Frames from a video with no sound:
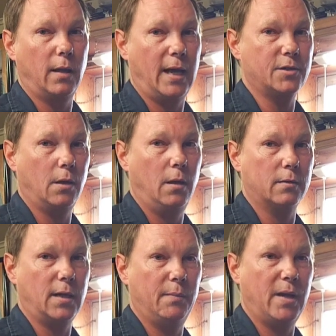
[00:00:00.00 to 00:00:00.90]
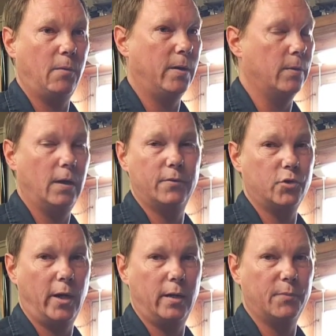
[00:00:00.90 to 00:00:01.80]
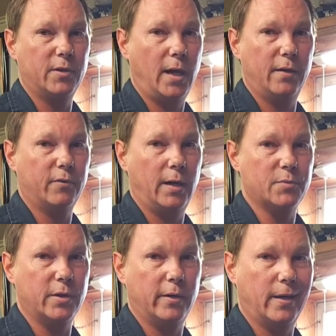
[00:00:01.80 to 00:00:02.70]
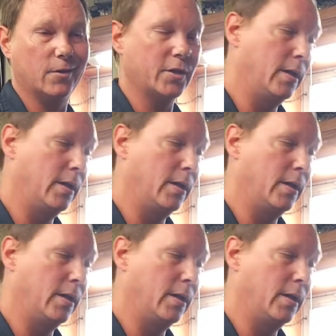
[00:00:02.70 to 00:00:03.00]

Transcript: last a long time that way without drying up the diaphragms and everything else.